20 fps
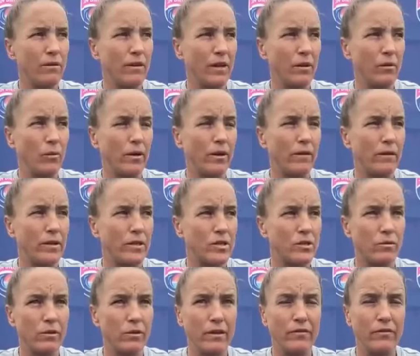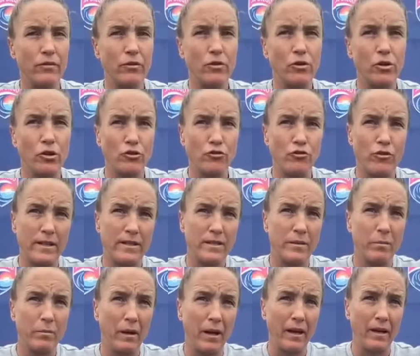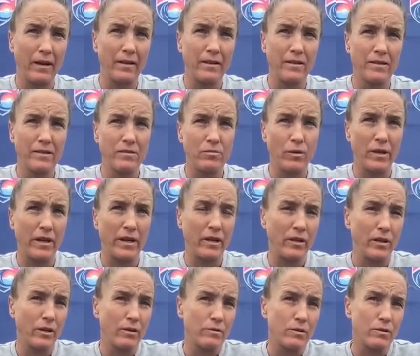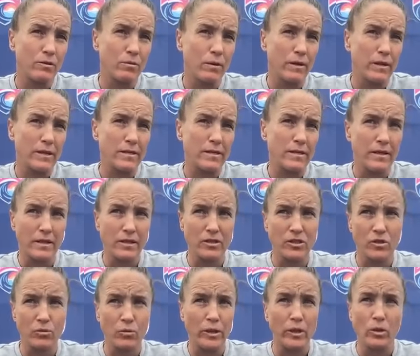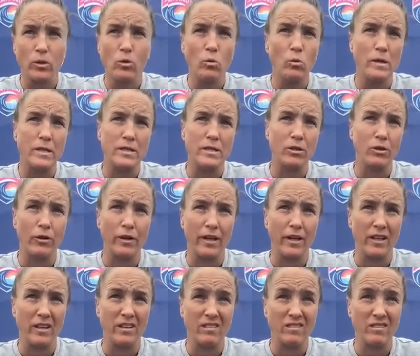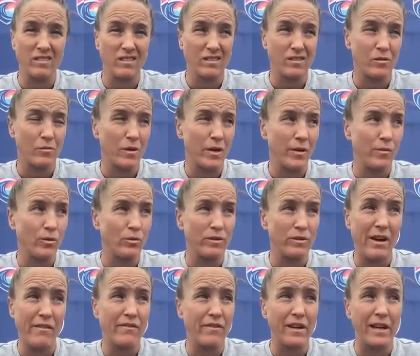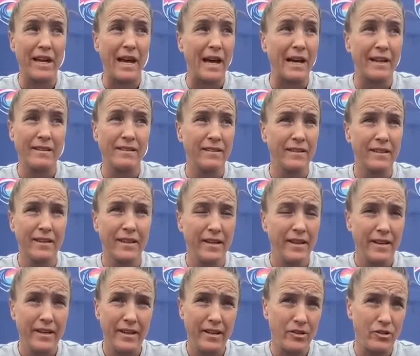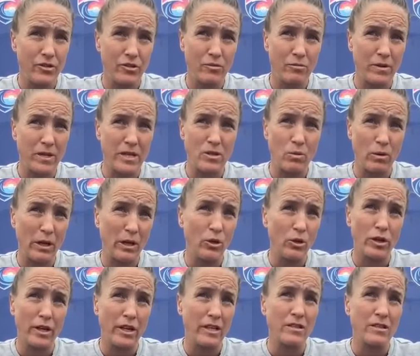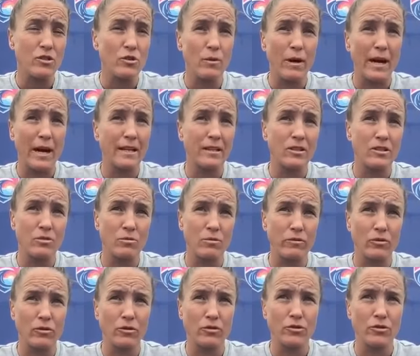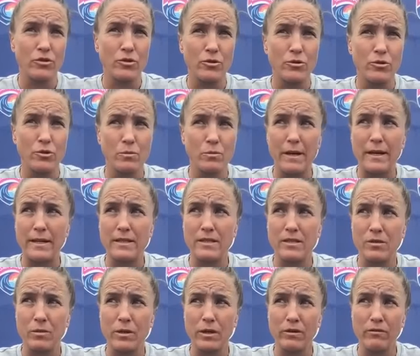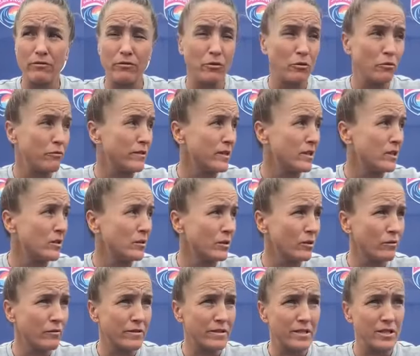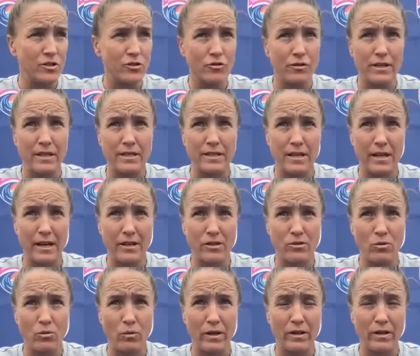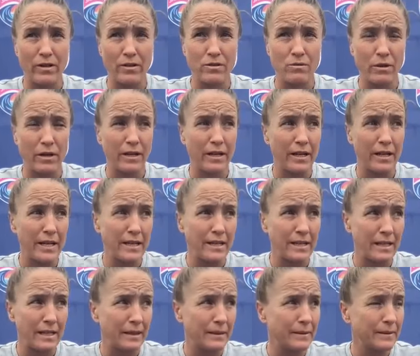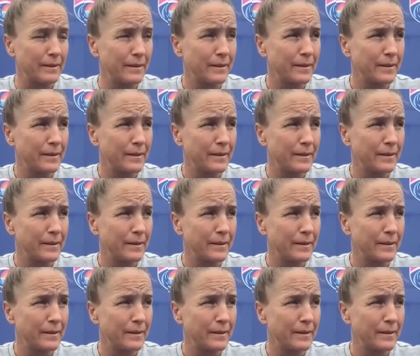I think we're at 24 contracted players. We can go to 26. So we're always looking. Doesn't mean we'll definitely add. It just means we're looking to add because we've got two spaces that we can fulfill. And obviously during international windows, we're going to need that.